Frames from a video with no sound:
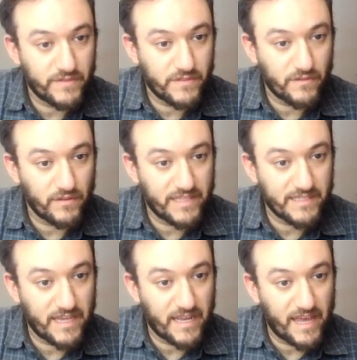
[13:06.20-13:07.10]
let's
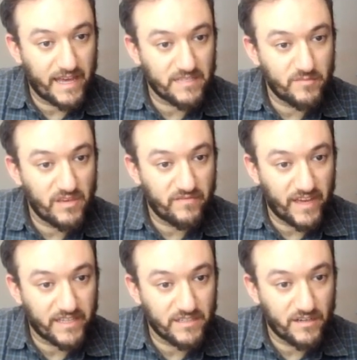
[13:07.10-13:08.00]
let x be a
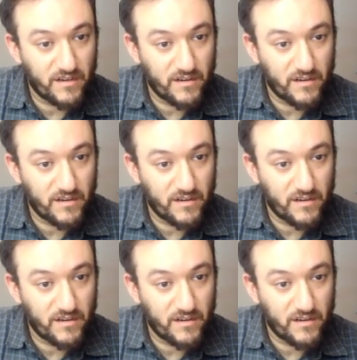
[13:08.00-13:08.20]
vector